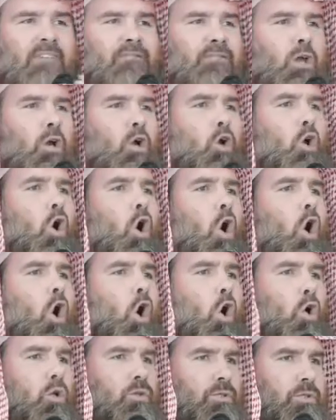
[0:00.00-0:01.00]
if they're
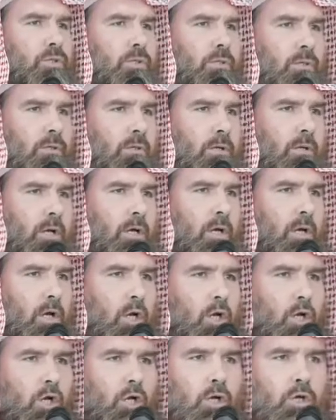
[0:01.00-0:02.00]
called
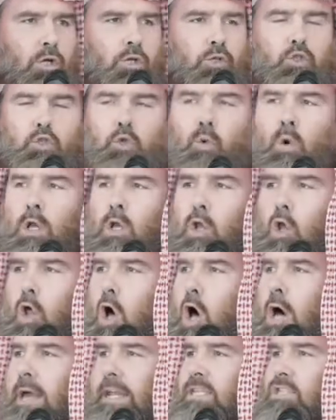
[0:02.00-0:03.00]
to
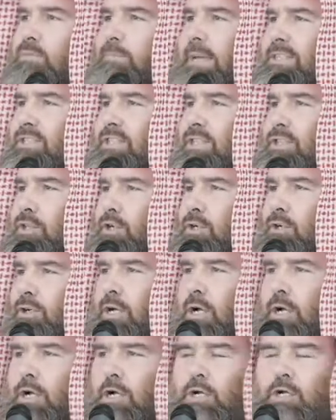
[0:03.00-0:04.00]
Allah and His Messenger
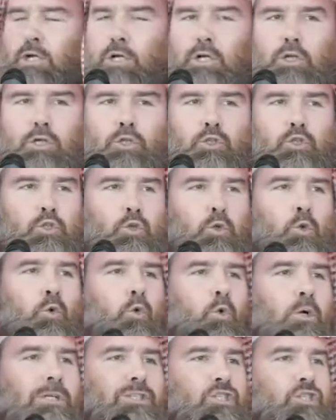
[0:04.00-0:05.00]

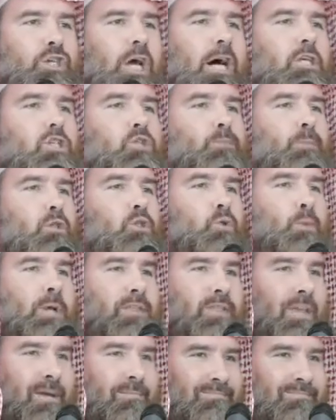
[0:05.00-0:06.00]
to judge between